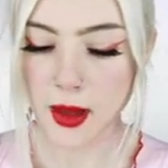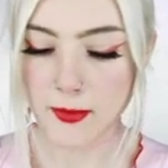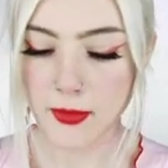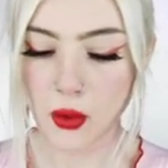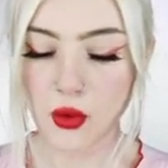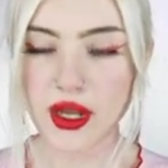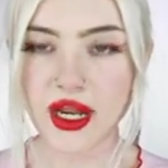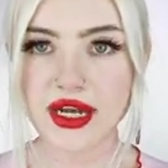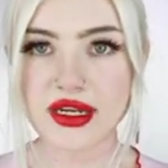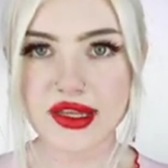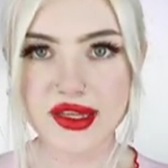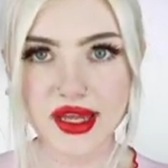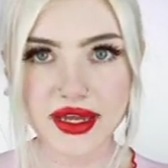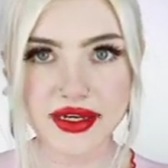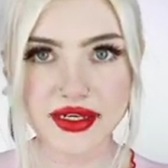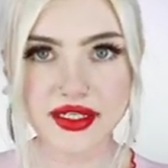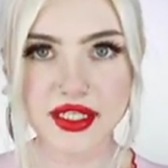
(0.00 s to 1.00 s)
But what I
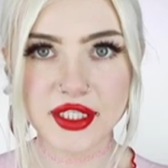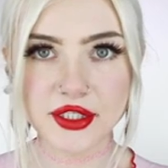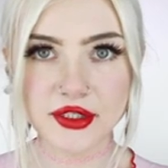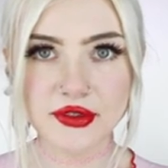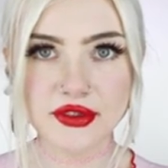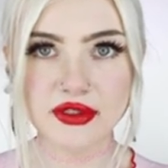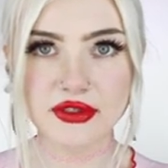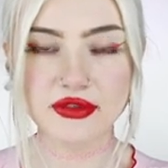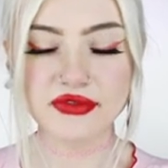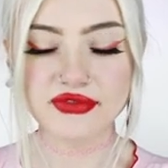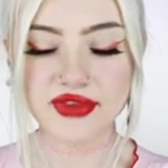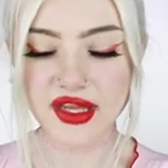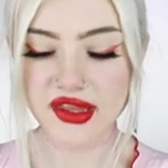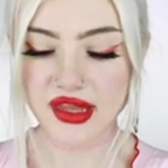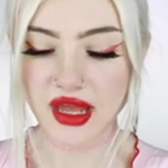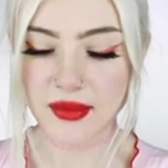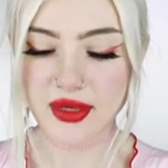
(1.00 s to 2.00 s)
decided to do to
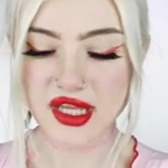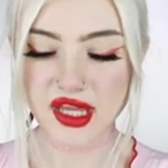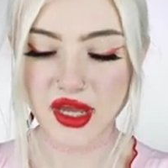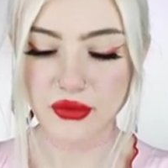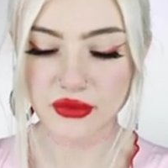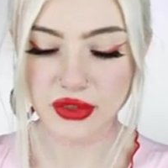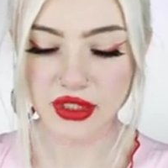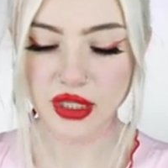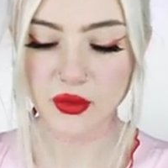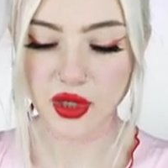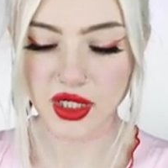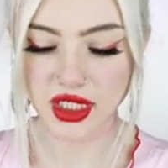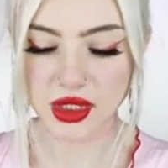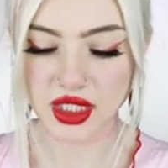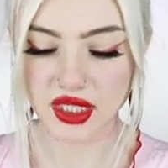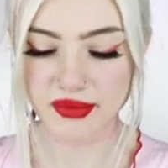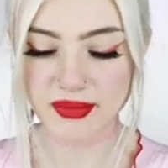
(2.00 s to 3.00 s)
fix that, because I really want
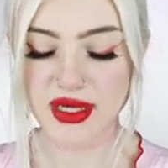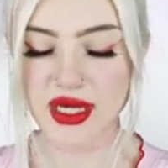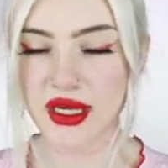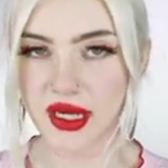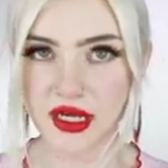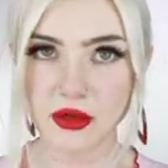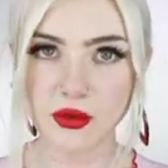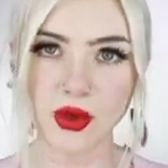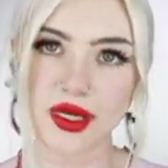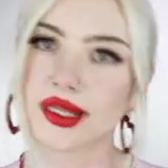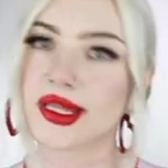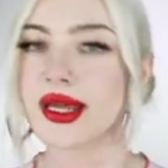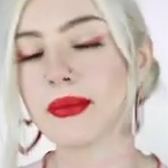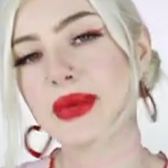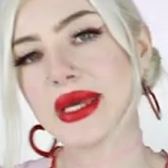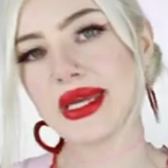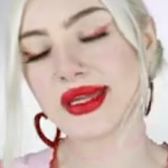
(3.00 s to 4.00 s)
it just pink, I don't want it
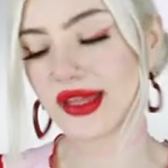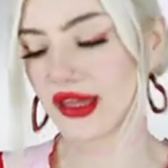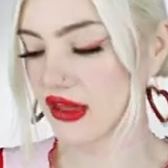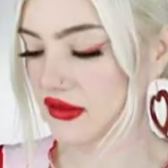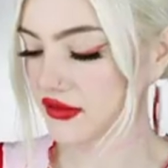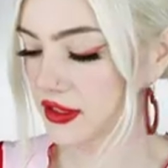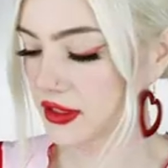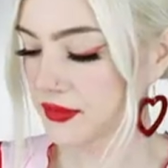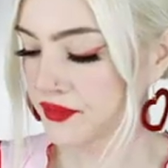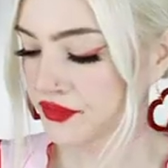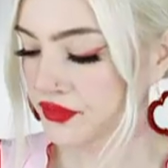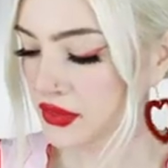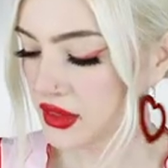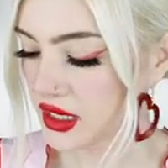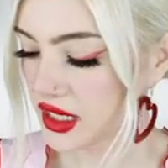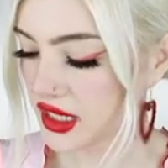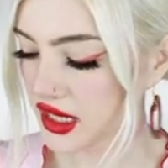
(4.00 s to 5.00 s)
like pink and silver,
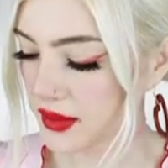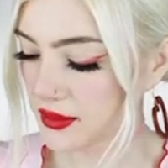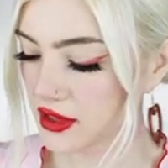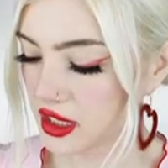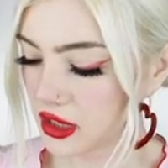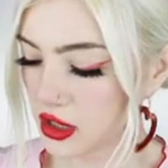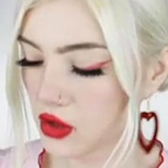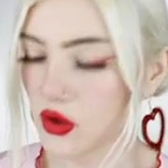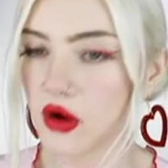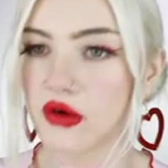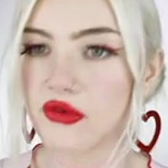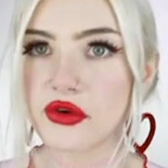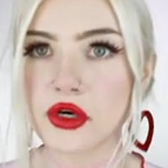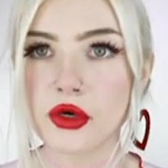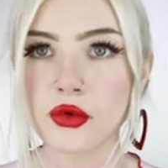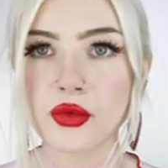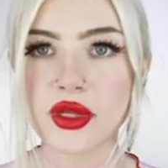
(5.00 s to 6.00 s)
is I'm gonna go
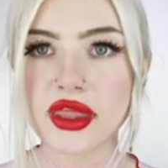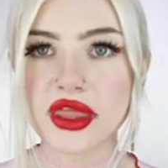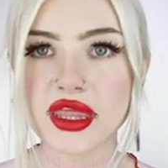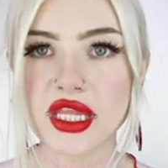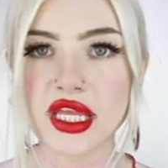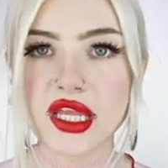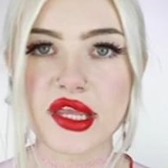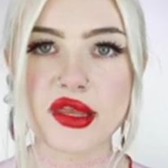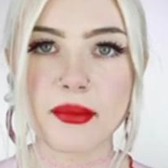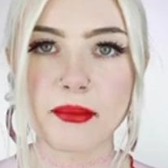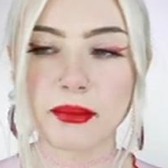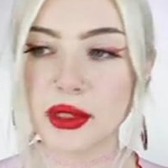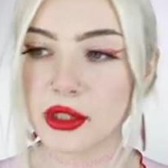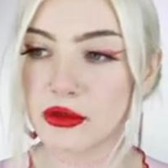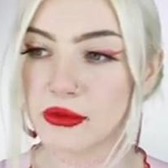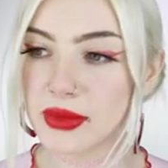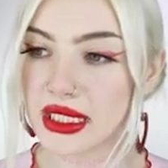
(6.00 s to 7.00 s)
over with this
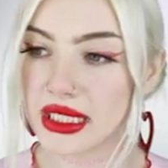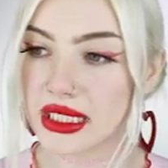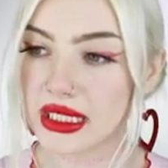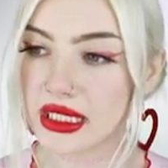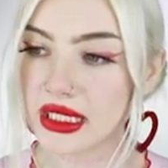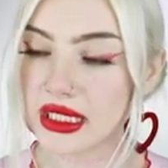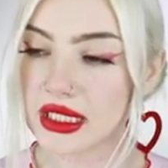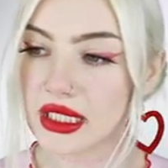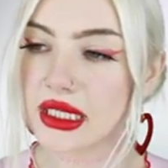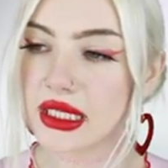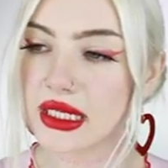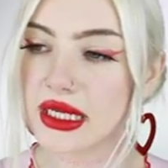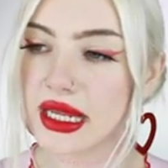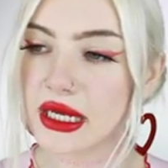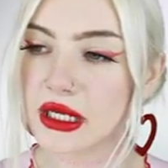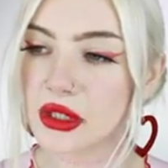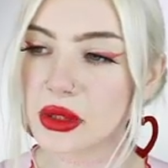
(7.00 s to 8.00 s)
blooming
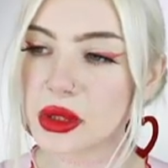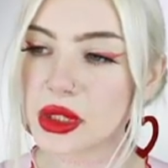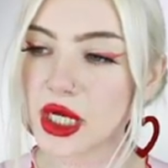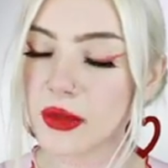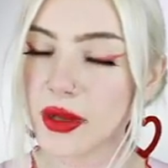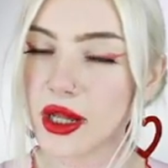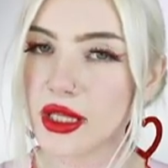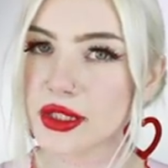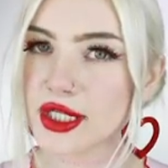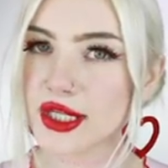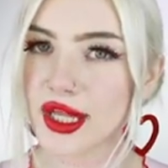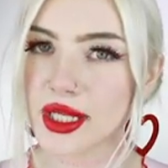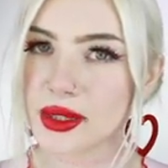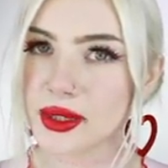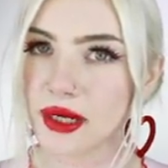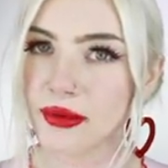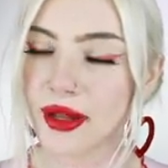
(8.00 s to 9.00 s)
nail gel polish. It's
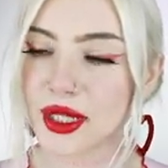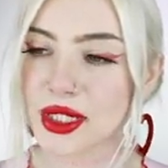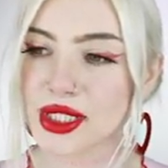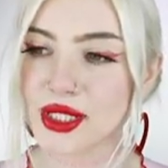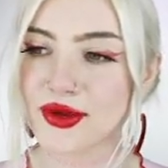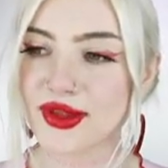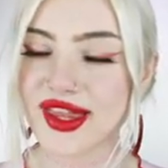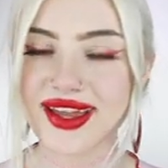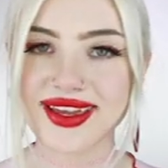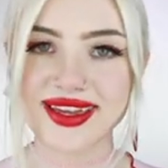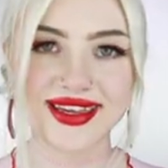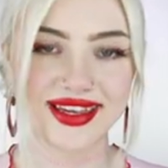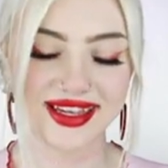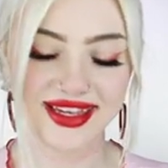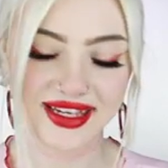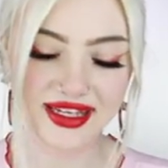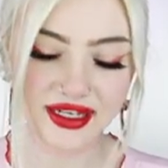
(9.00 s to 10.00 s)
not gel polish though, it's like
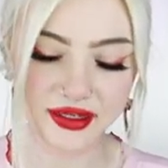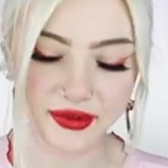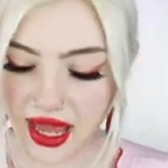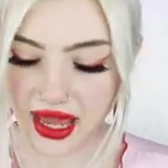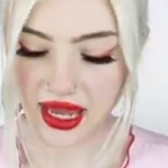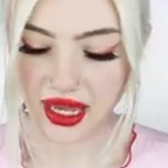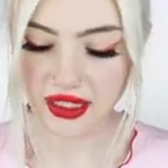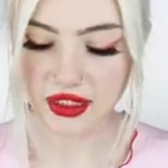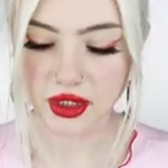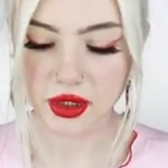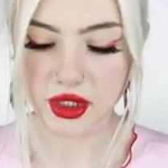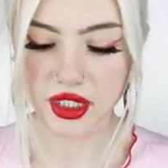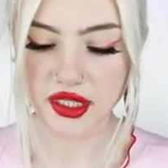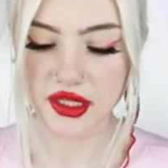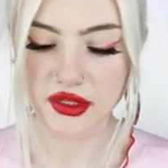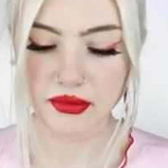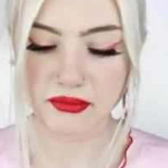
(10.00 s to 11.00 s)
ink, and
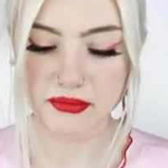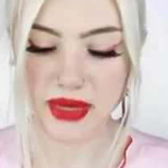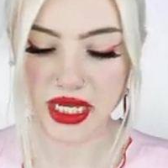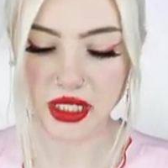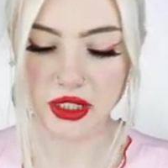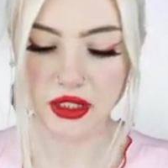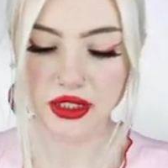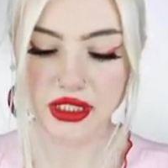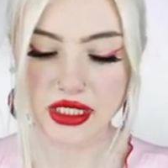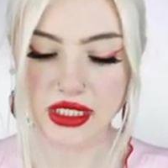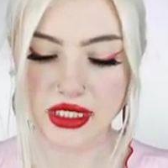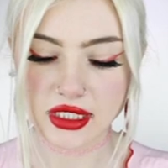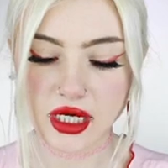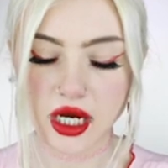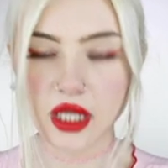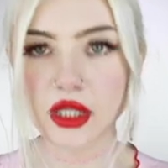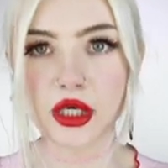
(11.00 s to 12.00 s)
just make the
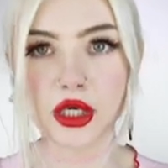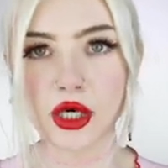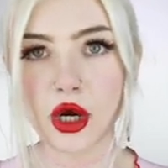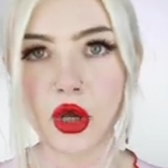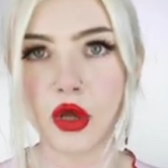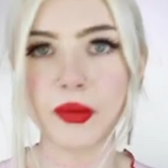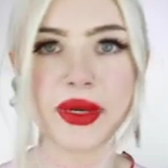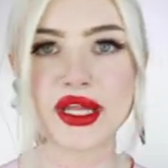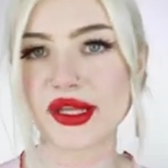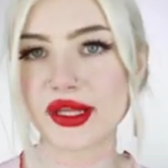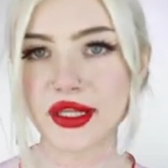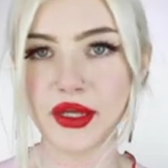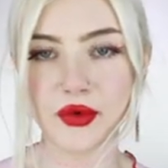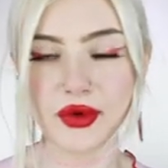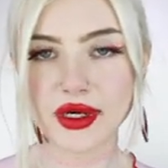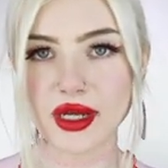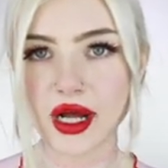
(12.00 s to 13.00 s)
color all basically
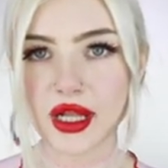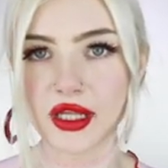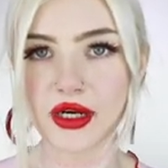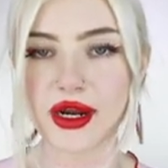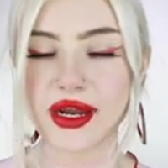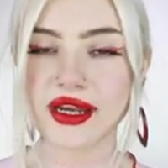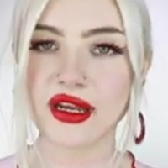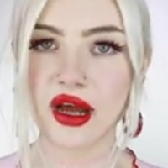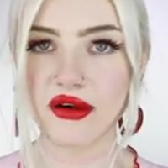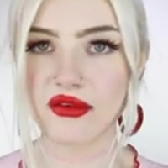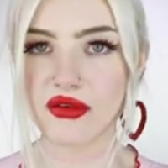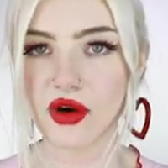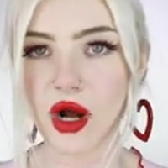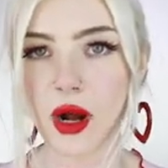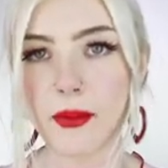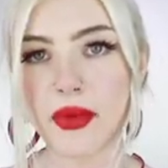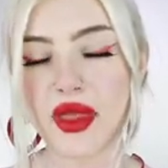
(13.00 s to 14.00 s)
one color and
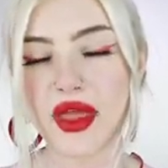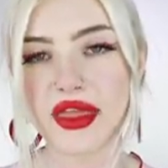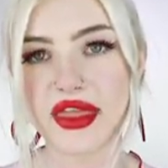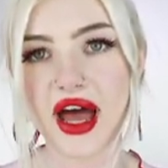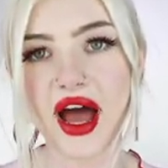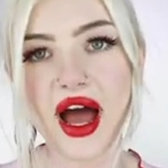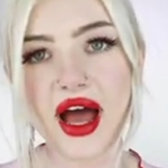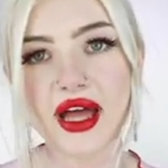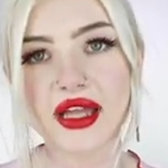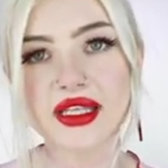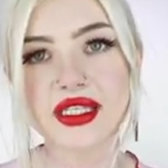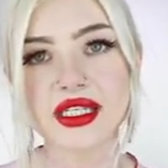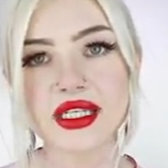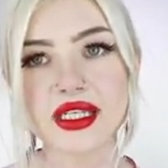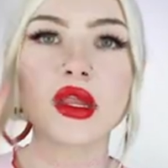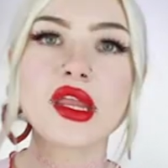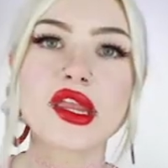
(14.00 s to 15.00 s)
cover up that
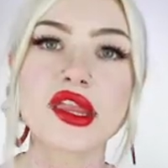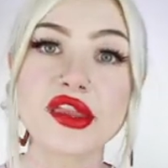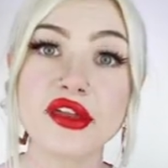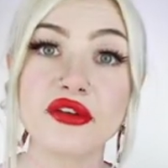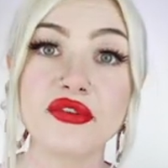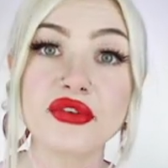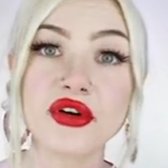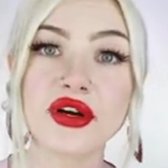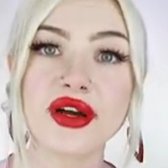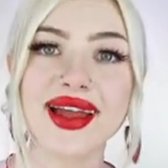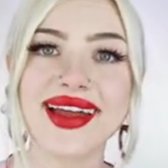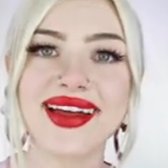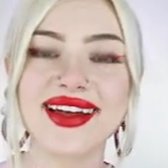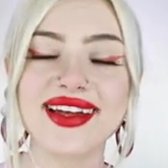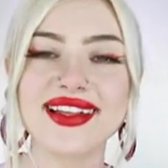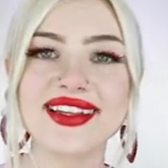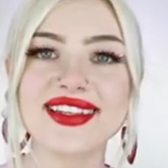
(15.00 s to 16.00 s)
silver
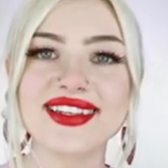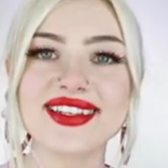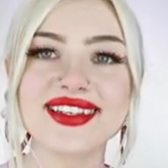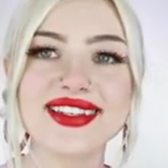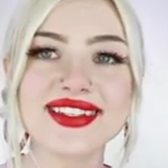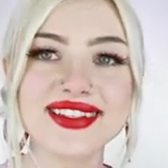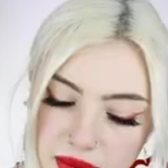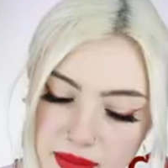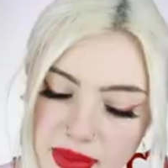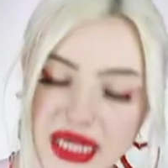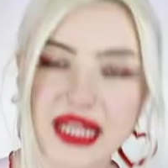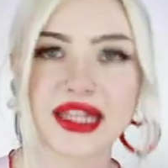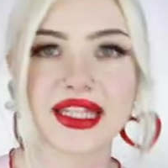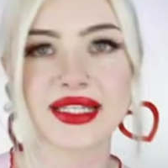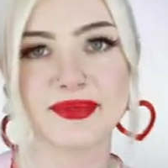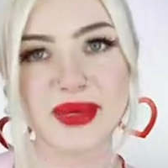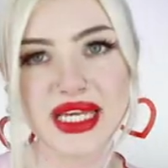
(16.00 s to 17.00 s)
and make
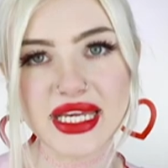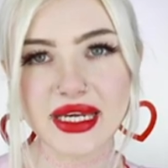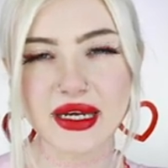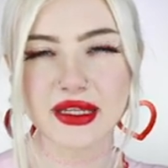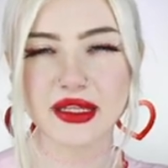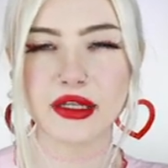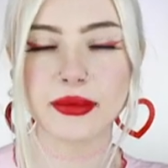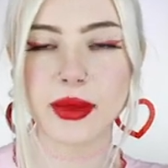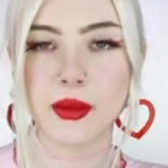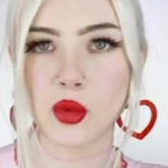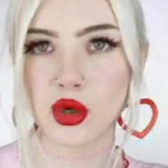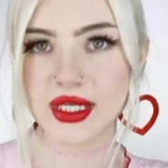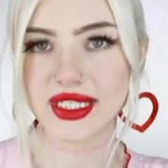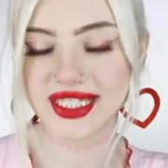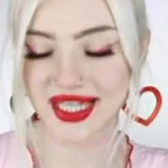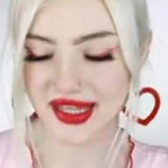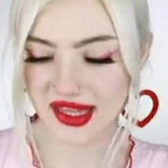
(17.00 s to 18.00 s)
the pink a little bit more
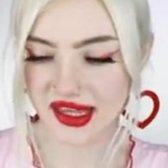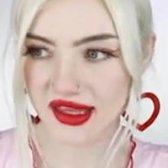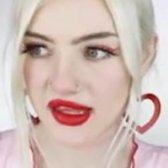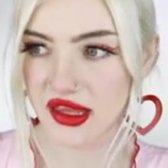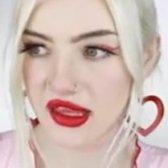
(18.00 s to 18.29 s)
intense.